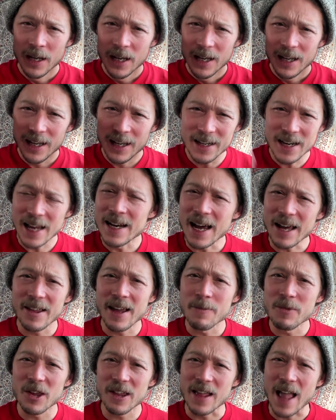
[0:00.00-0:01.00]
And next
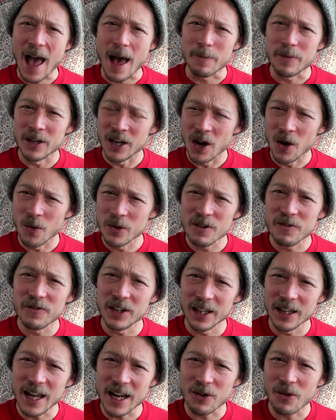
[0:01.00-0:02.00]
time, just nap. You know, when you're
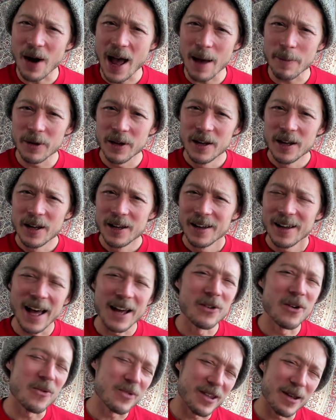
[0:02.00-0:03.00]
feeling like crap,
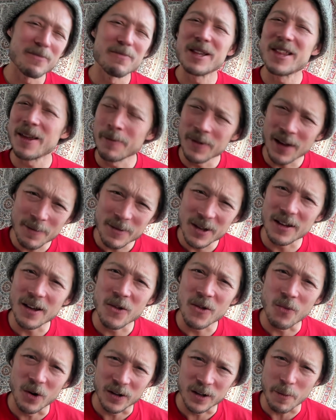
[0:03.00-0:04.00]
I don't know, but sometimes it
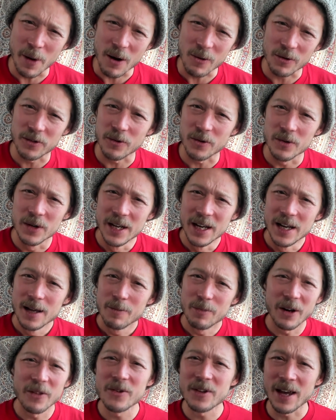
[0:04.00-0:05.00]
does work to power through.
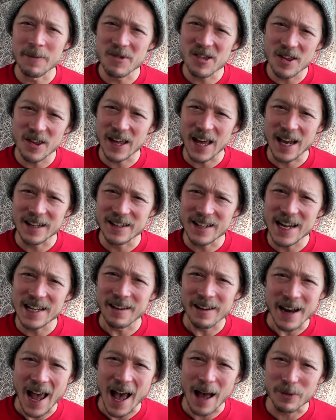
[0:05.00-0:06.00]
But other times you just got to take
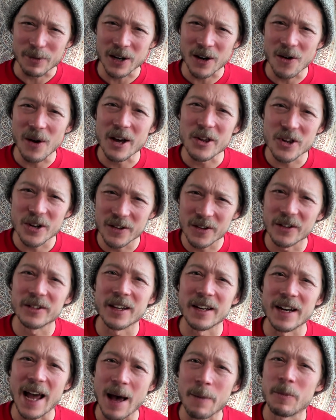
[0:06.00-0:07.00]
the nap, you know? I should have took
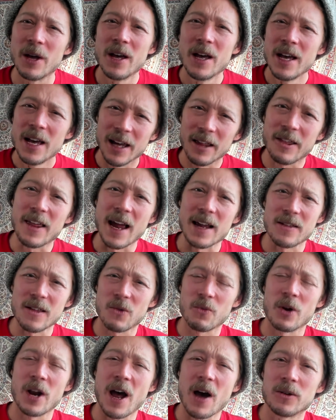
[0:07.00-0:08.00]
the nap and sat
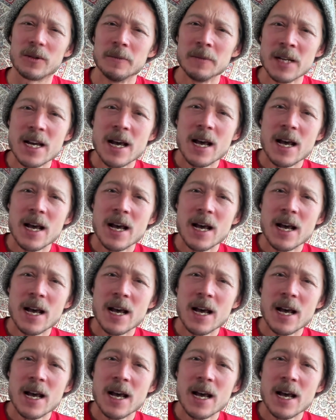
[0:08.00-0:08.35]
this one out.